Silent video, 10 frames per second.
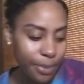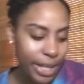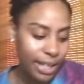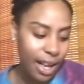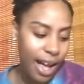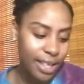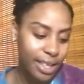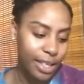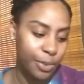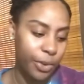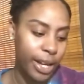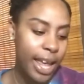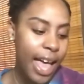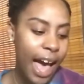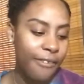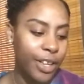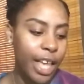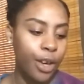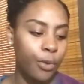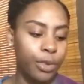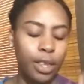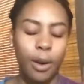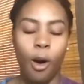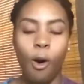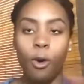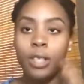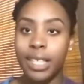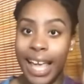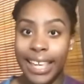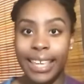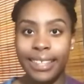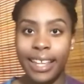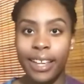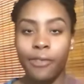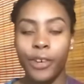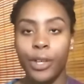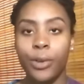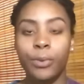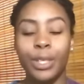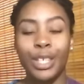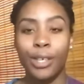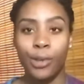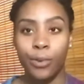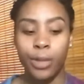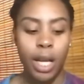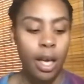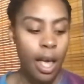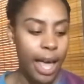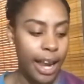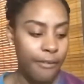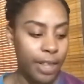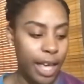beating the odds at this point. I feel like the whole psyche thing for you was huge, and I feel